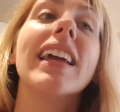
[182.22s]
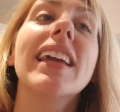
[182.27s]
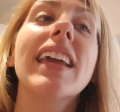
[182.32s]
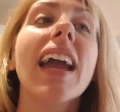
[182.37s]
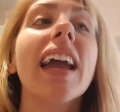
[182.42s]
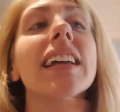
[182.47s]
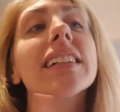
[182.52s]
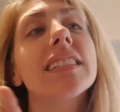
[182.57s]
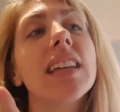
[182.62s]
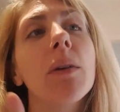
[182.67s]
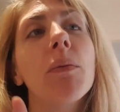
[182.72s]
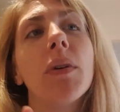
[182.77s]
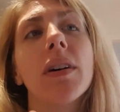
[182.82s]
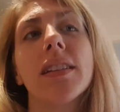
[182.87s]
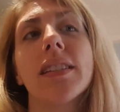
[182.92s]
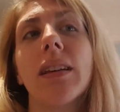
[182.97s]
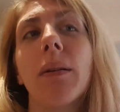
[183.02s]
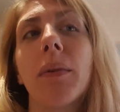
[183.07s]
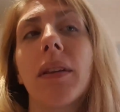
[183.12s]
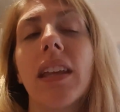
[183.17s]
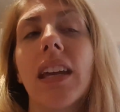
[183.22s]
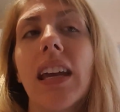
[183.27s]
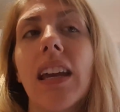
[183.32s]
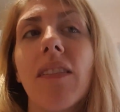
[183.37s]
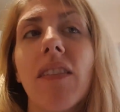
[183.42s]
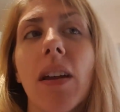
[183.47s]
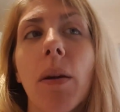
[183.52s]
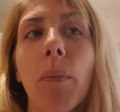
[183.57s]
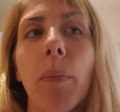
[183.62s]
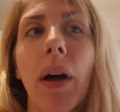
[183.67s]
In case I want some in the
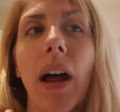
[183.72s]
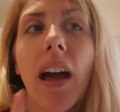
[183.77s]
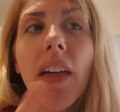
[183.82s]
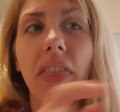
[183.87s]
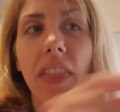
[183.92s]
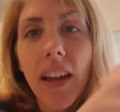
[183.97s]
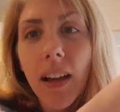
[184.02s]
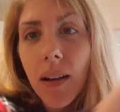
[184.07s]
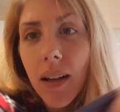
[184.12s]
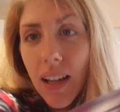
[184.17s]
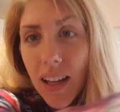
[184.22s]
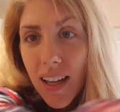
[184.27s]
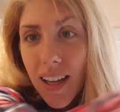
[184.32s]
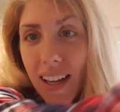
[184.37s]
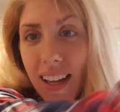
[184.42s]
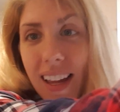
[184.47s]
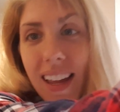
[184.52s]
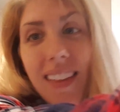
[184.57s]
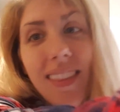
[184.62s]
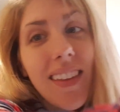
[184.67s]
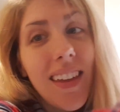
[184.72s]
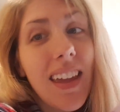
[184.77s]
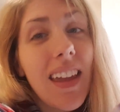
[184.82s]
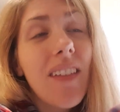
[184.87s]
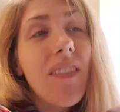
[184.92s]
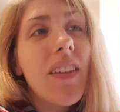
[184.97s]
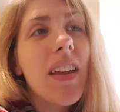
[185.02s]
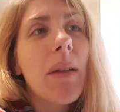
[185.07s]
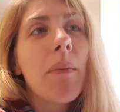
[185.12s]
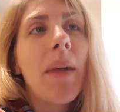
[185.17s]
evening. But I think in the
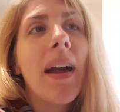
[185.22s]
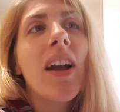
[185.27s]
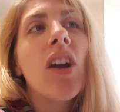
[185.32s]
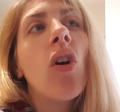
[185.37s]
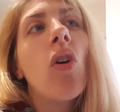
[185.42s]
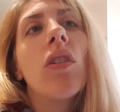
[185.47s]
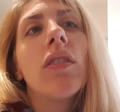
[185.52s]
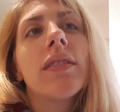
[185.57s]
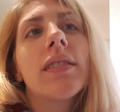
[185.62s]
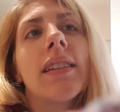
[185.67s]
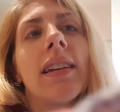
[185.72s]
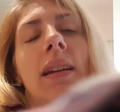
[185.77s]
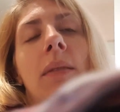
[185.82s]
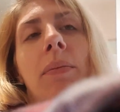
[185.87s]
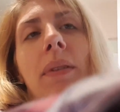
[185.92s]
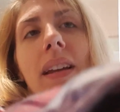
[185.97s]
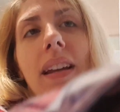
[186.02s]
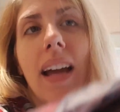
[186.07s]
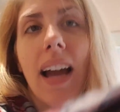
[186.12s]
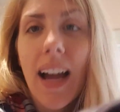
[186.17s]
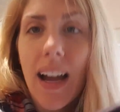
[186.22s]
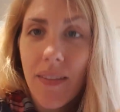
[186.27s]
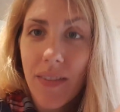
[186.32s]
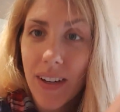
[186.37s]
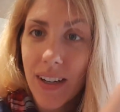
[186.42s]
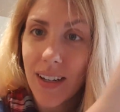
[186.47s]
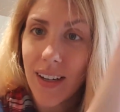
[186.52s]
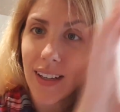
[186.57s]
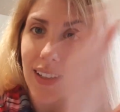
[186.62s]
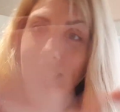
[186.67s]
evening my goal is going to be to
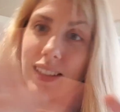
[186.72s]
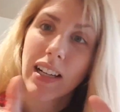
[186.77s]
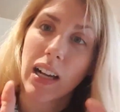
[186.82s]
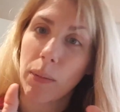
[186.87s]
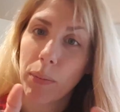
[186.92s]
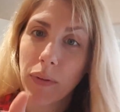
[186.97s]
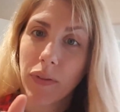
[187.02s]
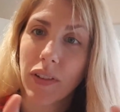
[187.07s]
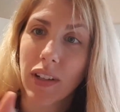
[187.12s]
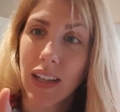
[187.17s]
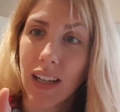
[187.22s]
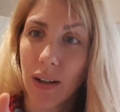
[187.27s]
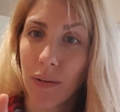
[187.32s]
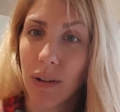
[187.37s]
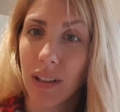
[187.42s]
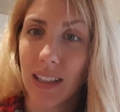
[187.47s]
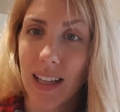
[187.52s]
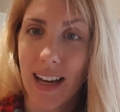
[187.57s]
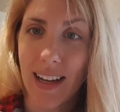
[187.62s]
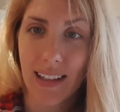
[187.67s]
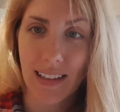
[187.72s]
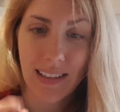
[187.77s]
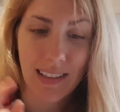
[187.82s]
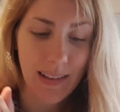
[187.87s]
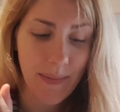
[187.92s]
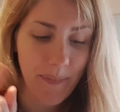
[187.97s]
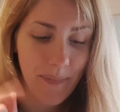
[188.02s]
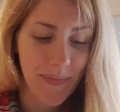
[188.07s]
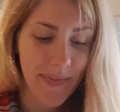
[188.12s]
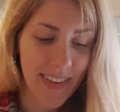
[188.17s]
have a nice cup of tea to
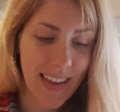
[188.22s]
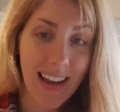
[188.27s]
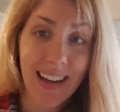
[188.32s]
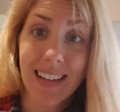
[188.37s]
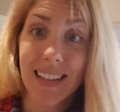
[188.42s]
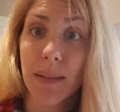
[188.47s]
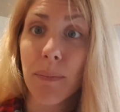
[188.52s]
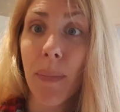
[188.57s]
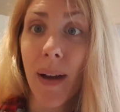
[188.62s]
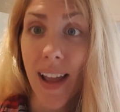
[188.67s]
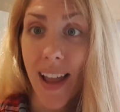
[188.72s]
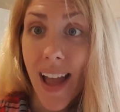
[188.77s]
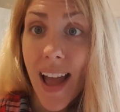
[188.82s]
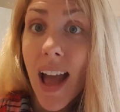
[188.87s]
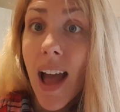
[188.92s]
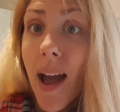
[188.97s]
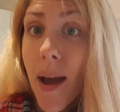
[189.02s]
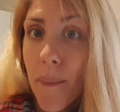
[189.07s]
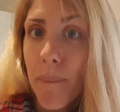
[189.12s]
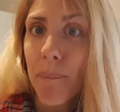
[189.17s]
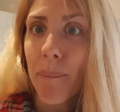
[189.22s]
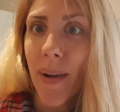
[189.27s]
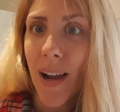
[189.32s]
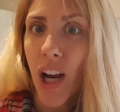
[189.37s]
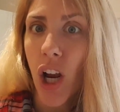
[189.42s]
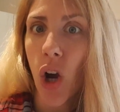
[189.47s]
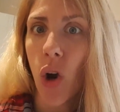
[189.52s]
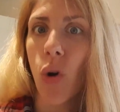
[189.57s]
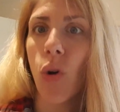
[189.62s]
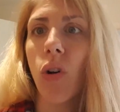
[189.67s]
relax. That is my,
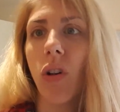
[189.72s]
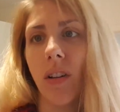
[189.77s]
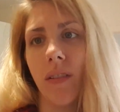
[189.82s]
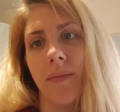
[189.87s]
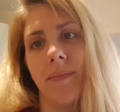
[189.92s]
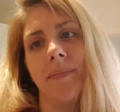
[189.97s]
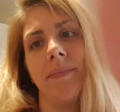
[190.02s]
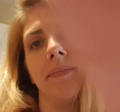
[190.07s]
my goal.